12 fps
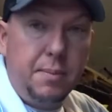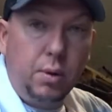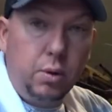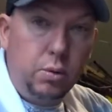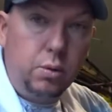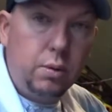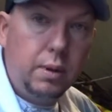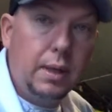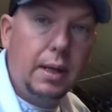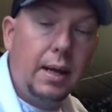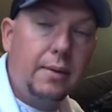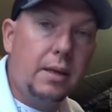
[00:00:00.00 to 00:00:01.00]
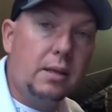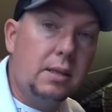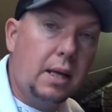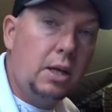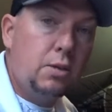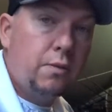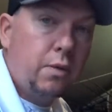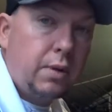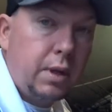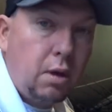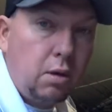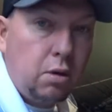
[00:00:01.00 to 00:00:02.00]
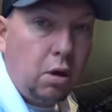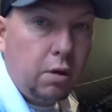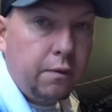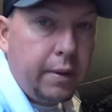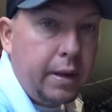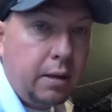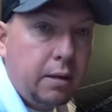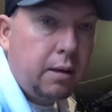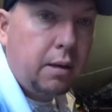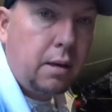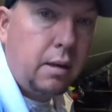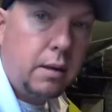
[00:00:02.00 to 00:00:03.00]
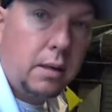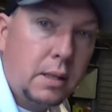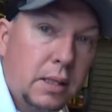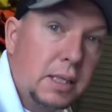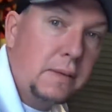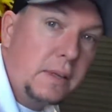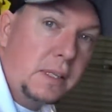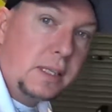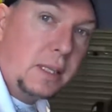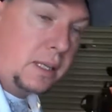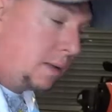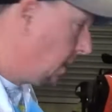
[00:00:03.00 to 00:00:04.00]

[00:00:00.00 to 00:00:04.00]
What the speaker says: Blue at that stage. We've got the old olive there. See if you can see that in the